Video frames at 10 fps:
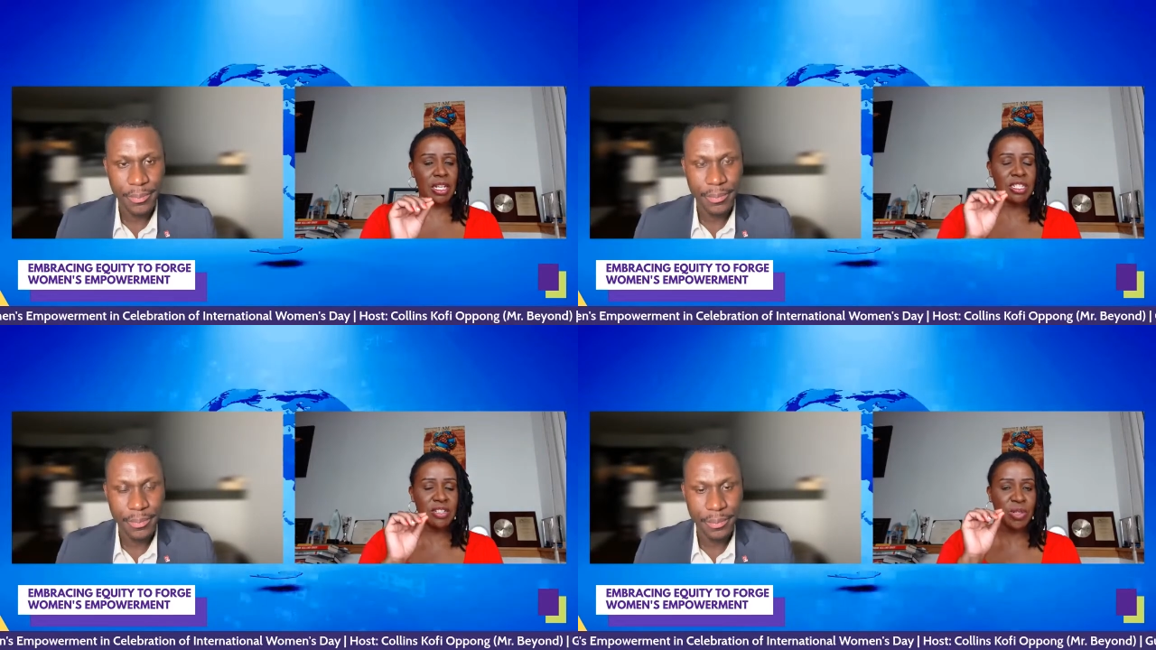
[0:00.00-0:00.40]

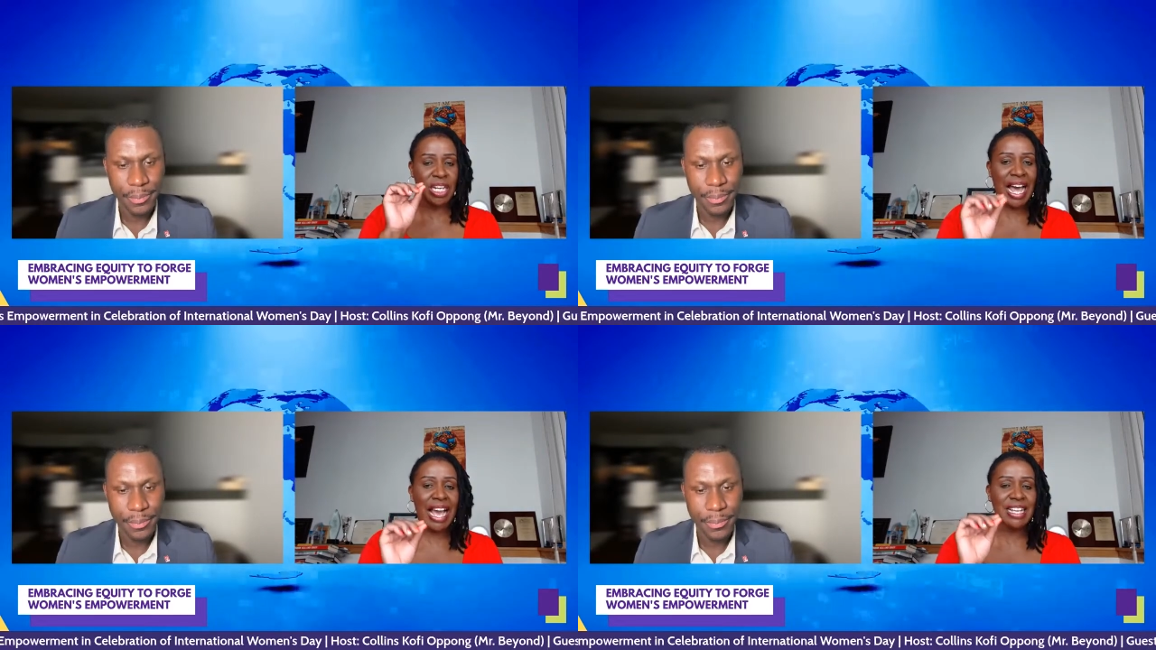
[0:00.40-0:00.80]

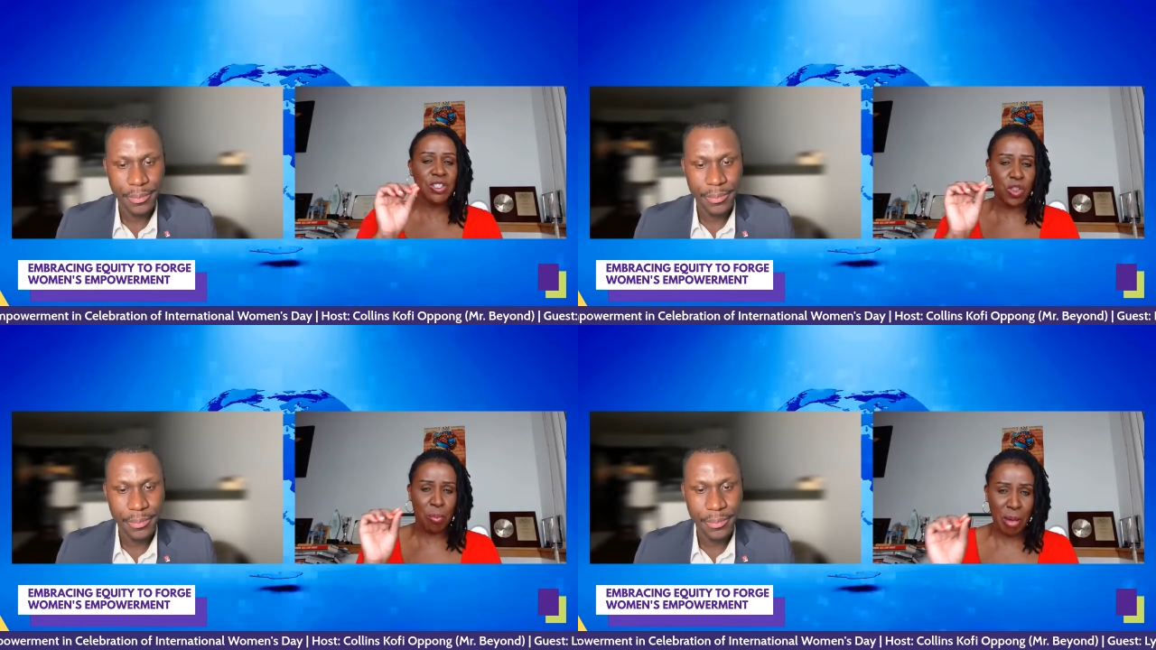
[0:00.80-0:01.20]
Speaker 1: relies
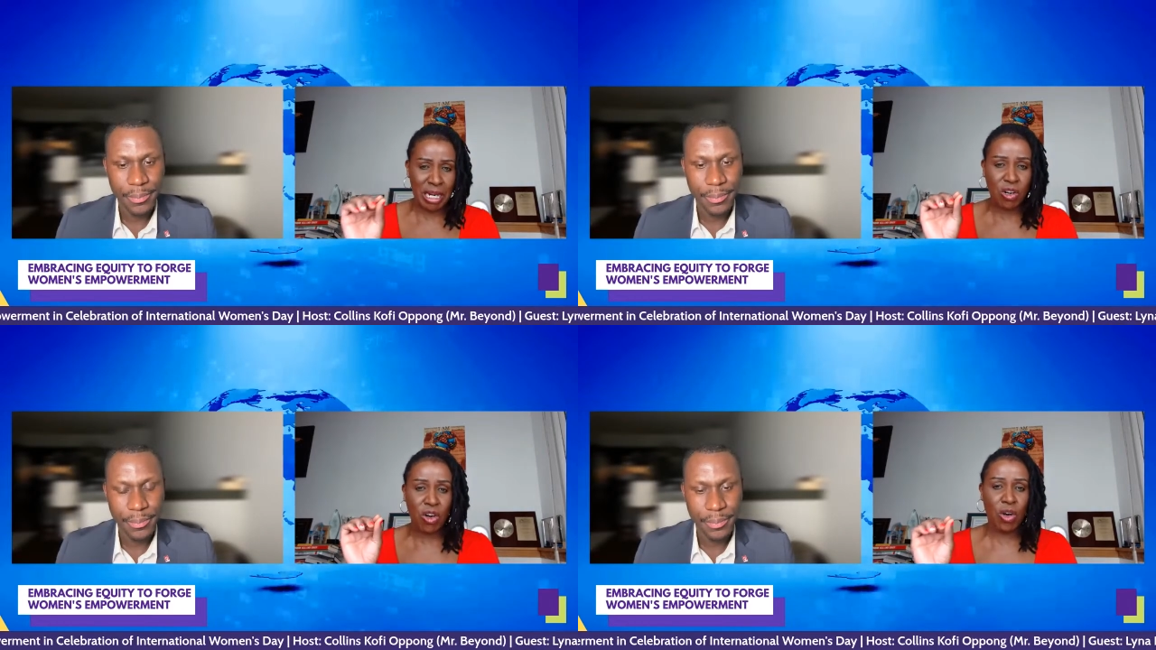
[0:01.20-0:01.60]
on the
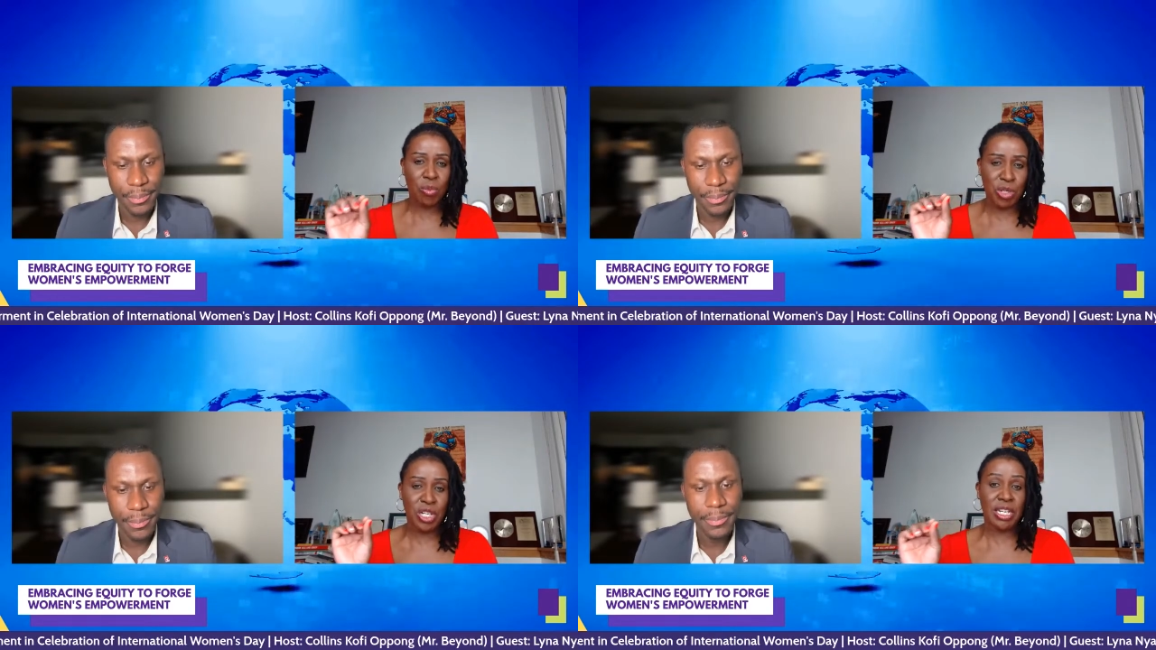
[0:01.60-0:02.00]
medical
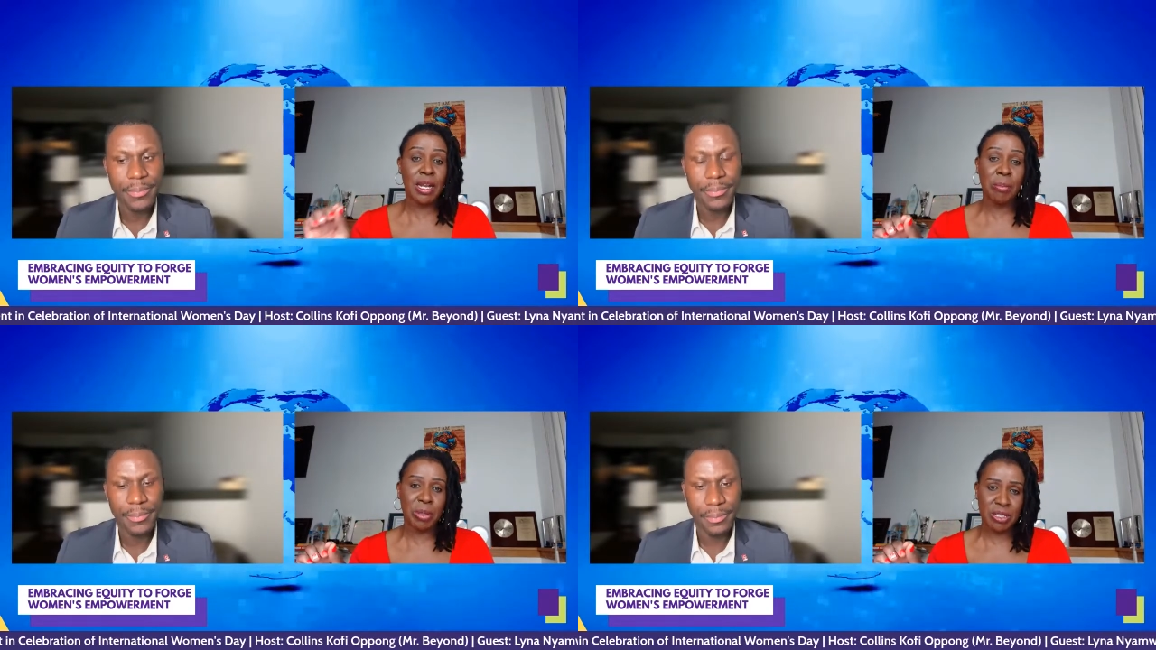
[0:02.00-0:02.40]
community
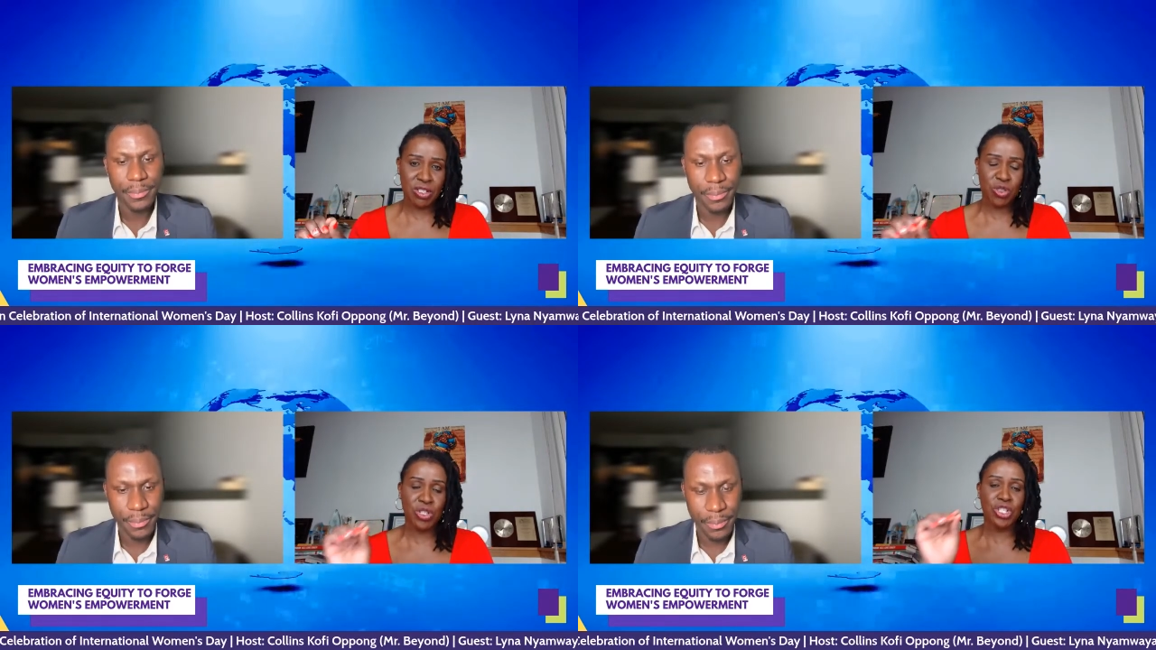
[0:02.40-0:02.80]
numbers
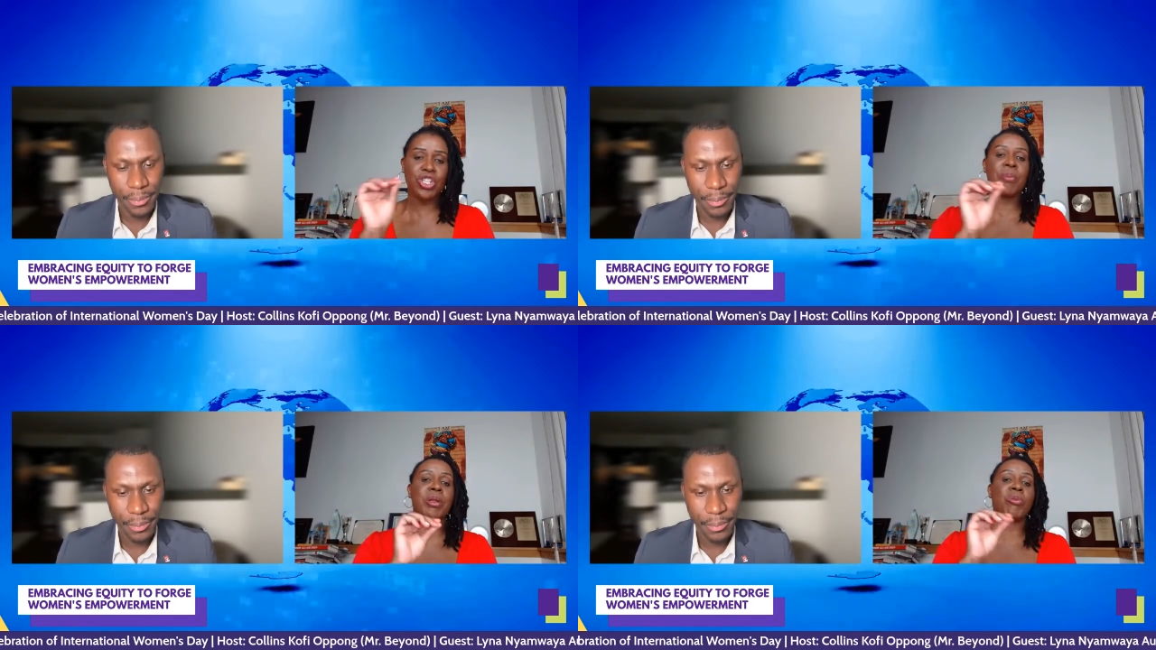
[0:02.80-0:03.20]
to
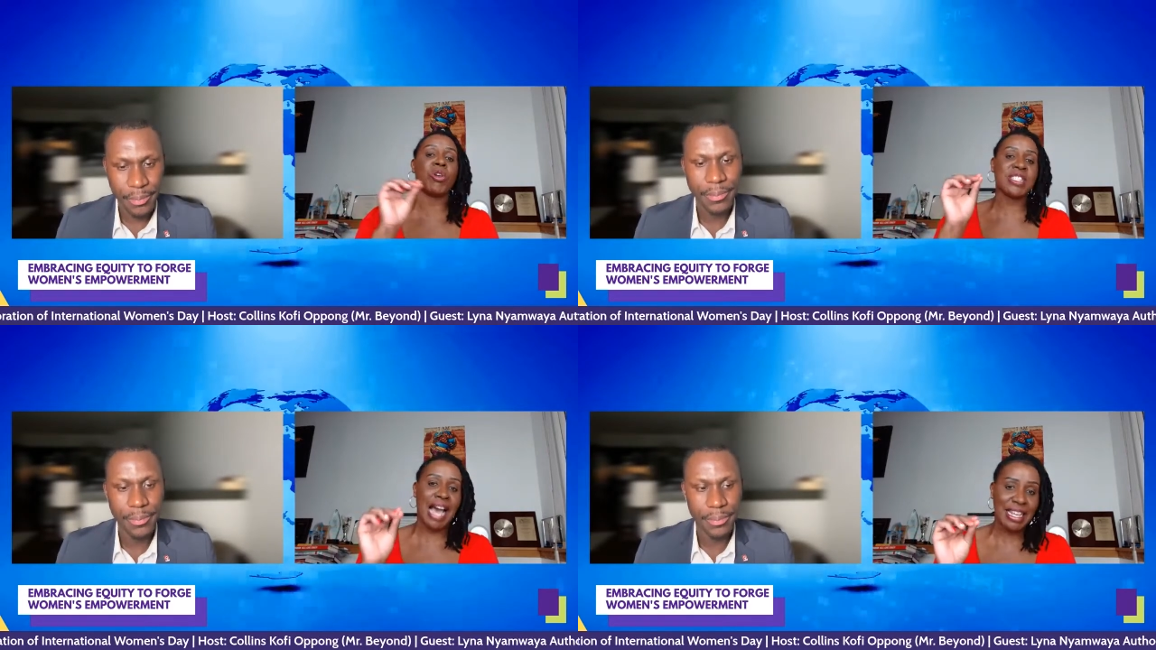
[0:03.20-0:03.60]
determine
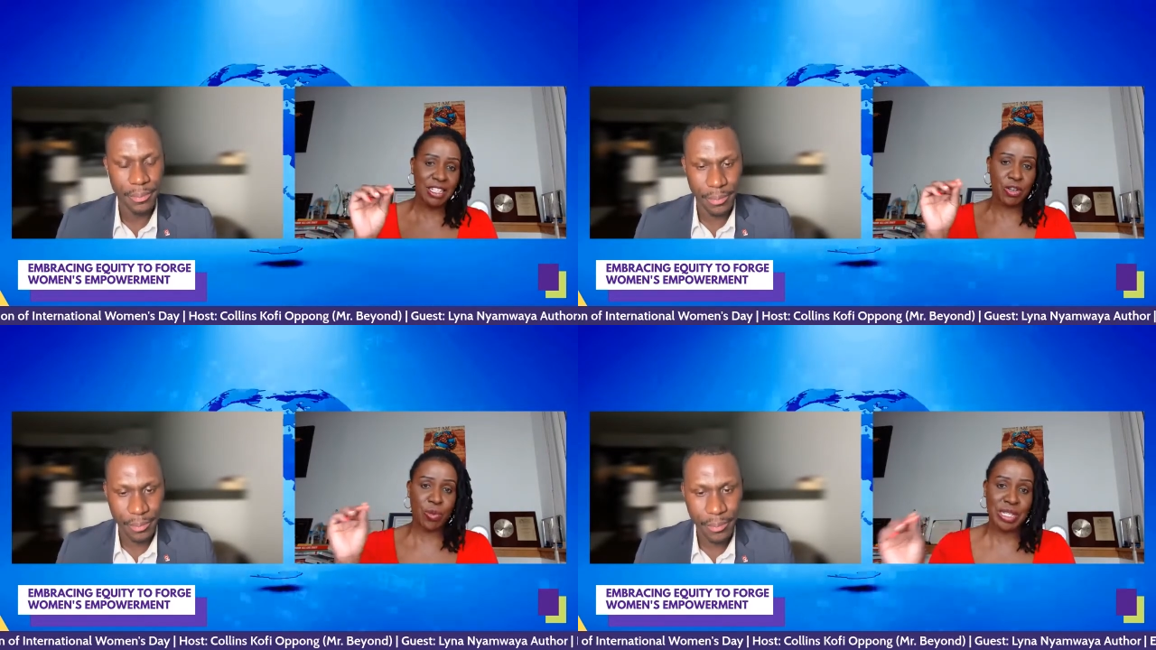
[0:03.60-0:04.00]
mortality mm.